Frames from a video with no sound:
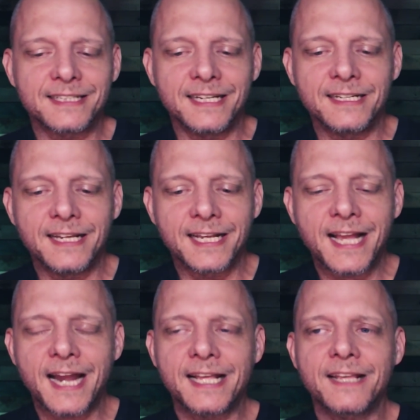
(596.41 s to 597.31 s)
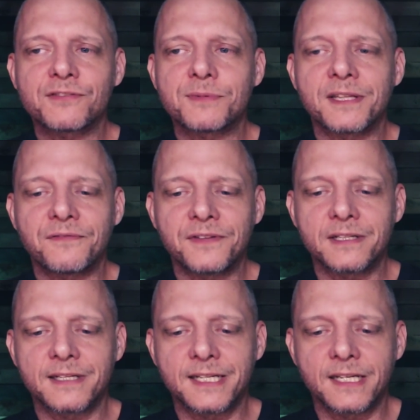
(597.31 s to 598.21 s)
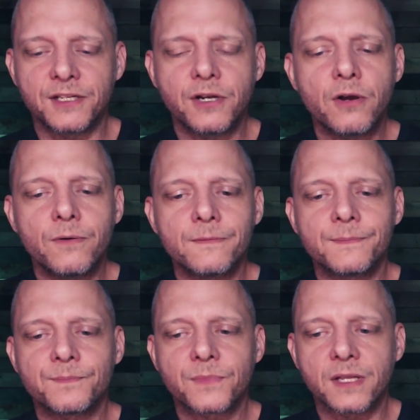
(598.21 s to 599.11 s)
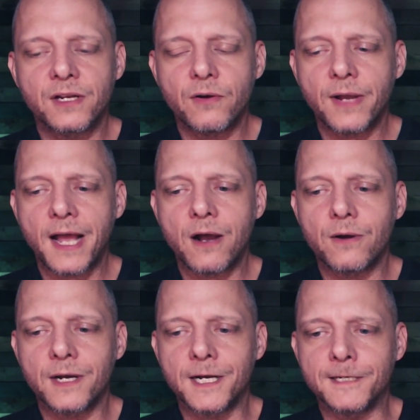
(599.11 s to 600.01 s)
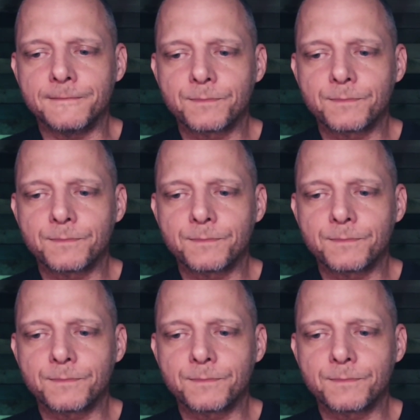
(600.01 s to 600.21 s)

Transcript: It kind of gives me the feeling, you know how,